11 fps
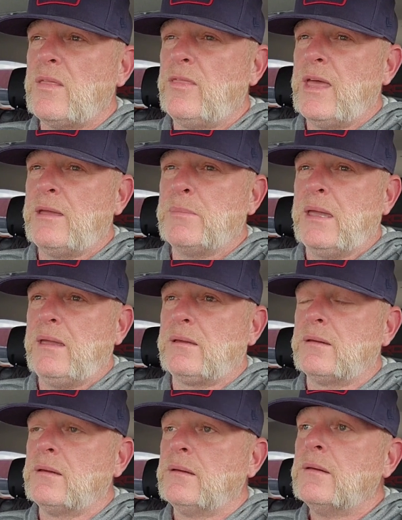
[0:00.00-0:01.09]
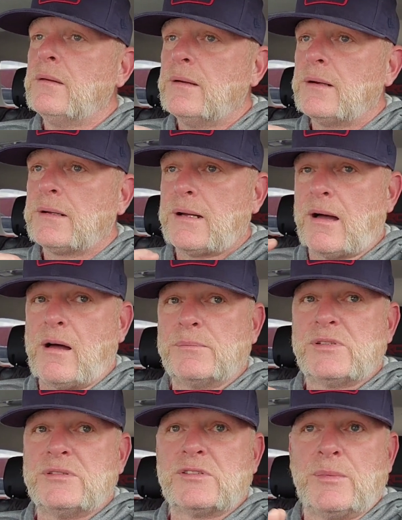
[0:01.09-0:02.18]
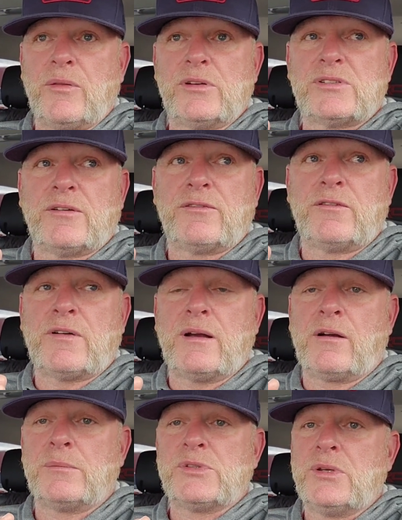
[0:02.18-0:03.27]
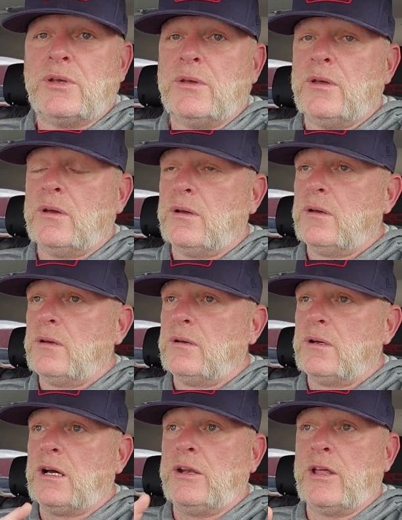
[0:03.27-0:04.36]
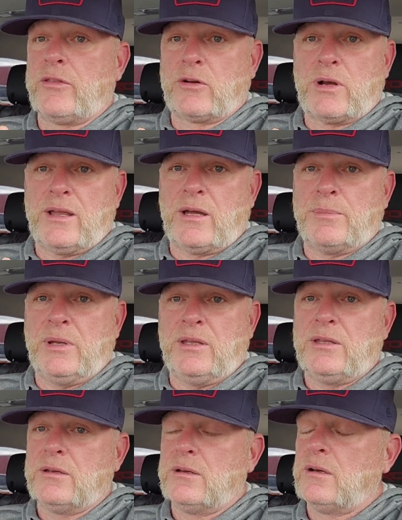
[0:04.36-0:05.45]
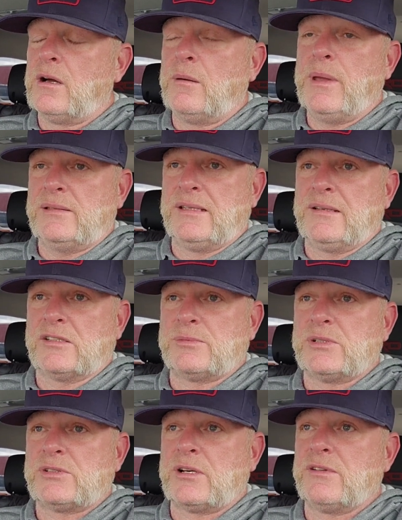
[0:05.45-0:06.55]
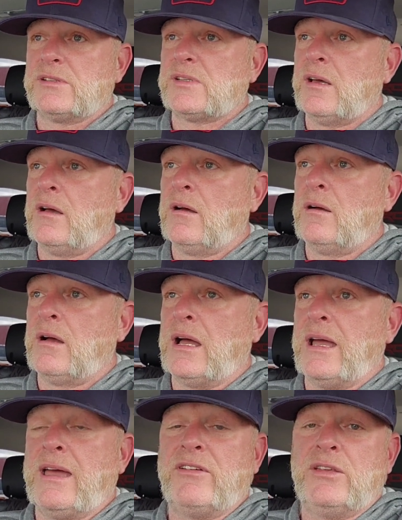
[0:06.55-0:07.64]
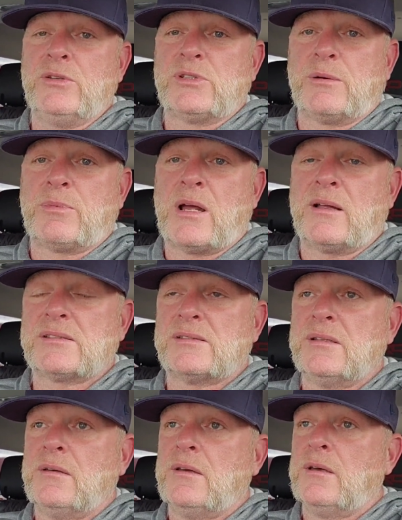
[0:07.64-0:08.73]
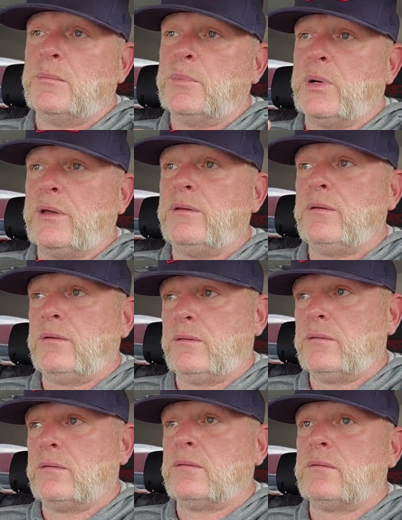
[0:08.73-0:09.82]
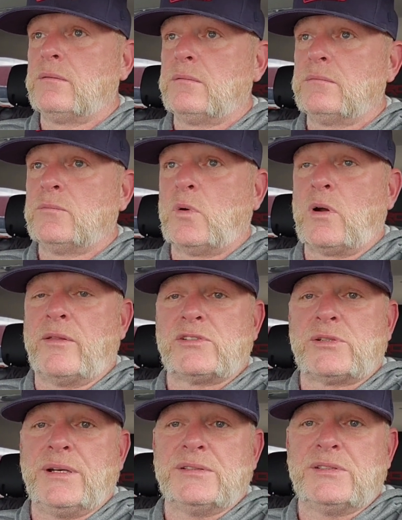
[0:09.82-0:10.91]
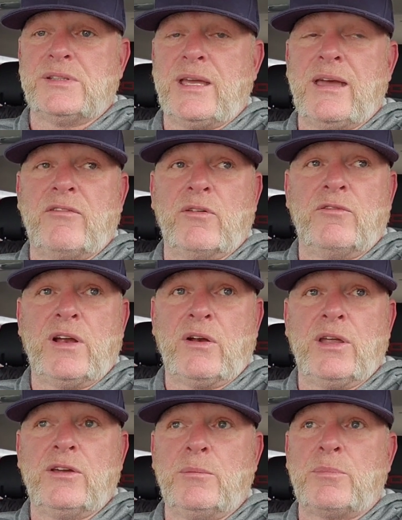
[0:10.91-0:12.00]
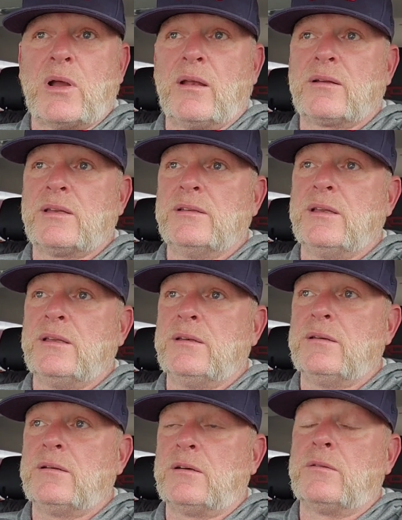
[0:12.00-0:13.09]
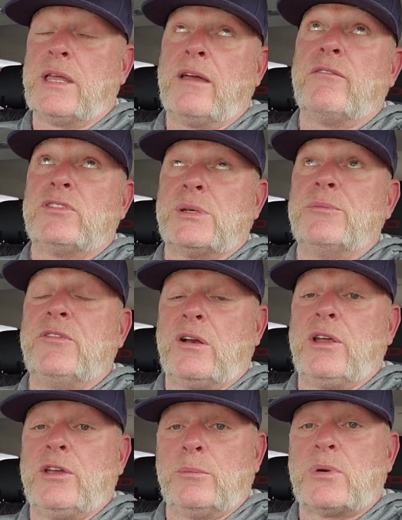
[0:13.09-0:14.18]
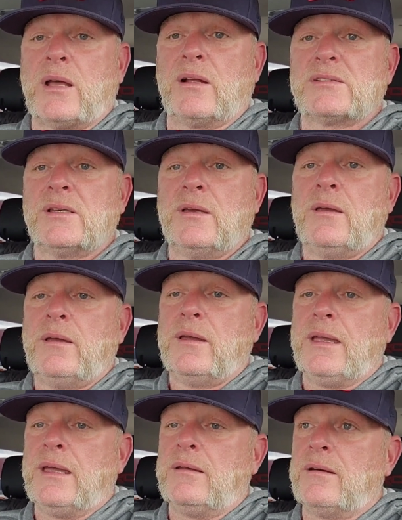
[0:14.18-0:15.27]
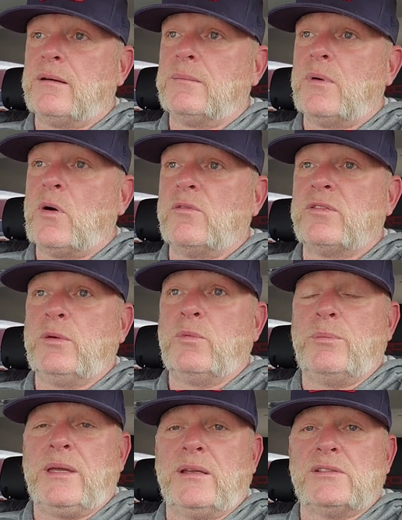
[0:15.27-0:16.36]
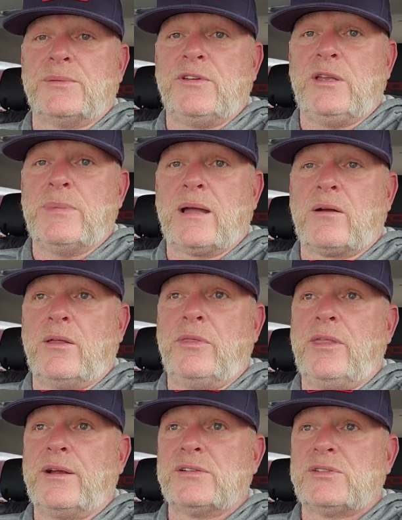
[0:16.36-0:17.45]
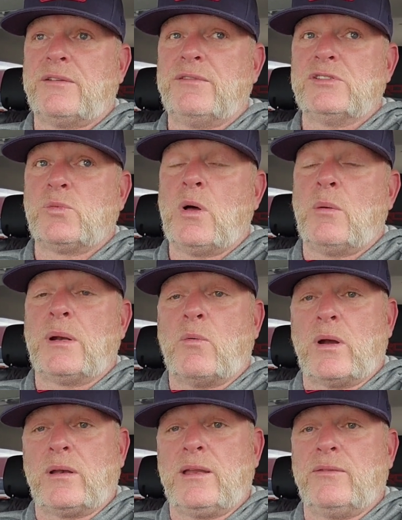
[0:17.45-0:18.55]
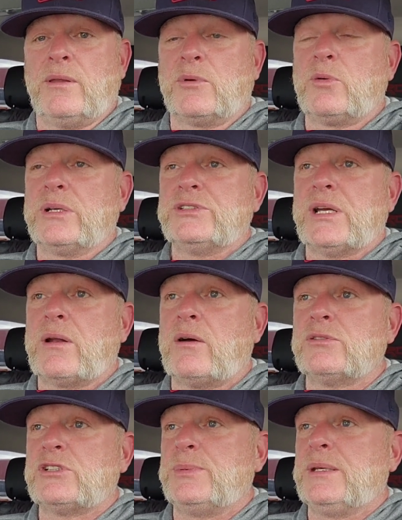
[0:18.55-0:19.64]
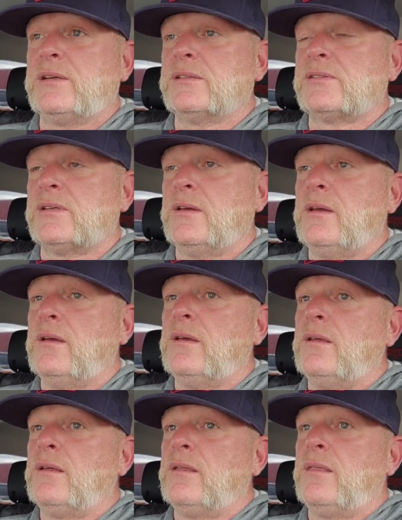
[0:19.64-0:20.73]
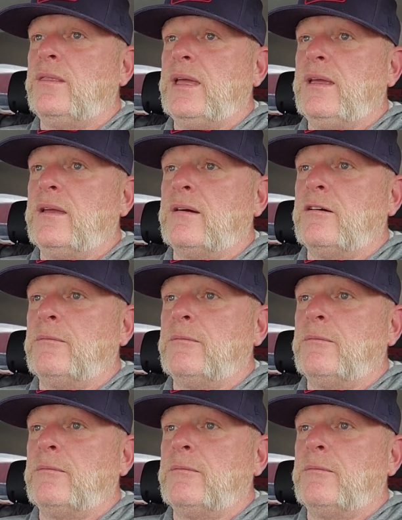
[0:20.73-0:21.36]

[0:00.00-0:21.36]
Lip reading: They make comps and some other stuff for firearms. Another great company. Amazing customer service. I haven't used their products, but word on the street is that they have a very good product, or they have some very good products, and hopefully we'll be getting some feedback on their stuff as well. But I wanted to give them a quick shout out just because they